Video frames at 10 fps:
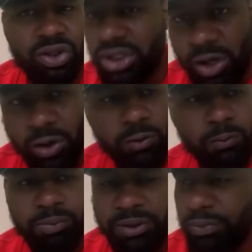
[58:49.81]
No,
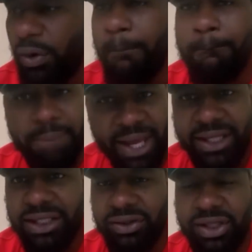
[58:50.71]
people are
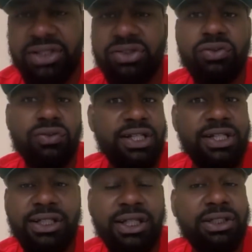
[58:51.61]
banging on that door, ready
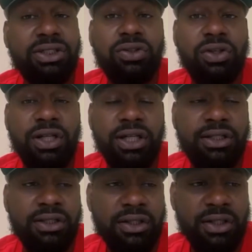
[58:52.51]
to kick the door
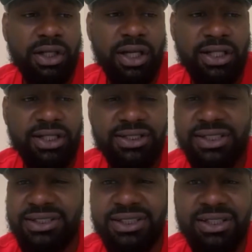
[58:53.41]
in. And
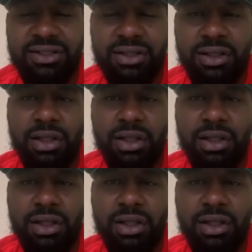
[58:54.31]
this isn't